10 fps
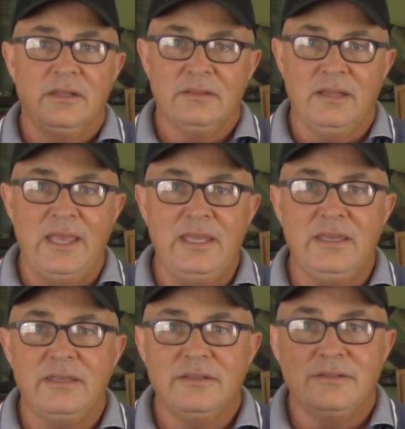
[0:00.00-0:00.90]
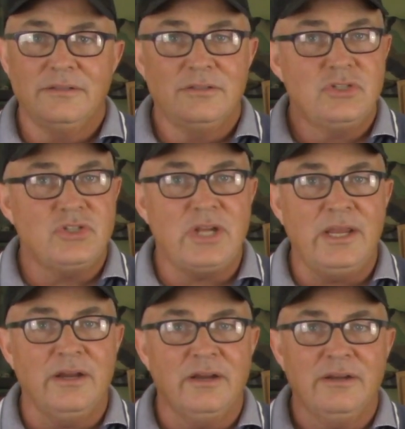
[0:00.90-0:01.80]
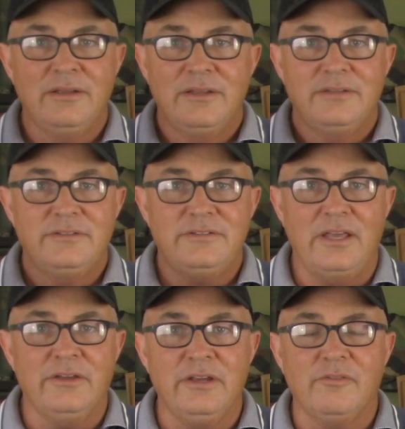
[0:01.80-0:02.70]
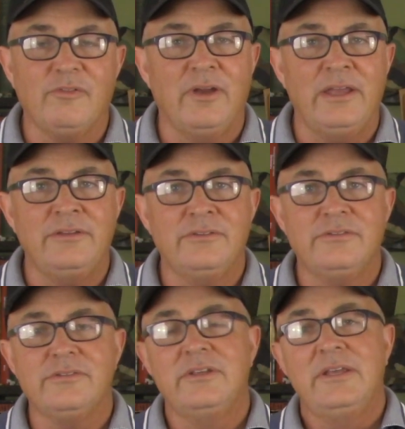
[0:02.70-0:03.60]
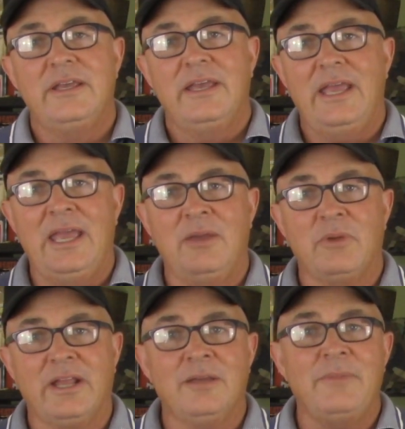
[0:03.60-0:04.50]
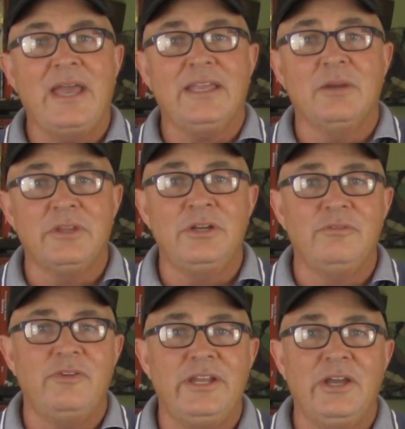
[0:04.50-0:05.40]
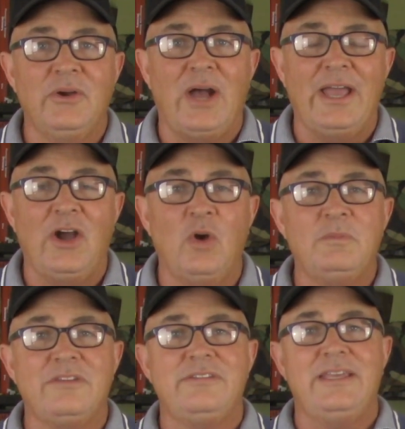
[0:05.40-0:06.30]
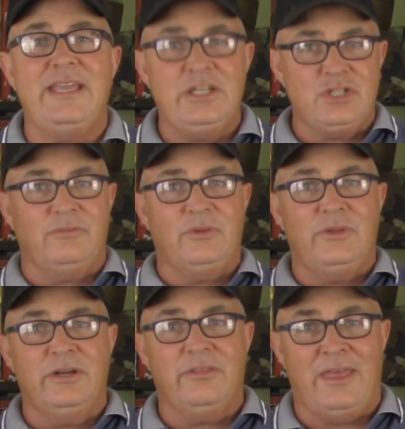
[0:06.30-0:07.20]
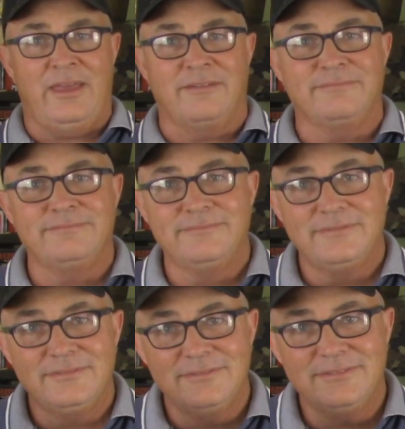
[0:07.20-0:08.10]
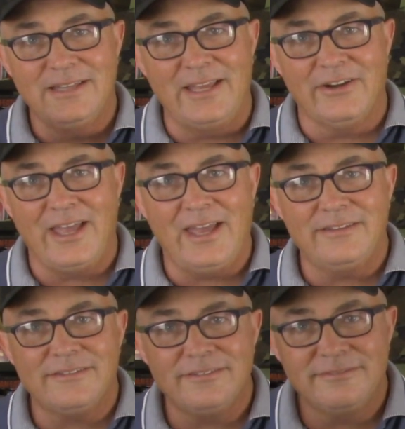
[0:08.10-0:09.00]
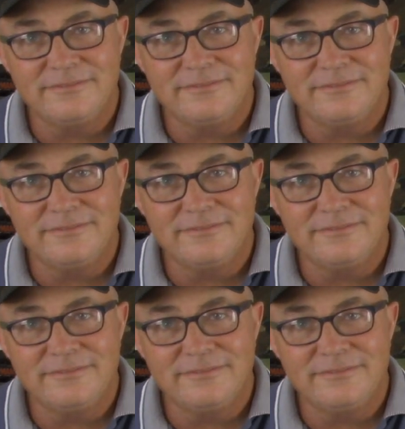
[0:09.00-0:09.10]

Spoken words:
Like, share, tell your friends, and when I come back here with a new video, I hope to see each of you here then. Later, guys.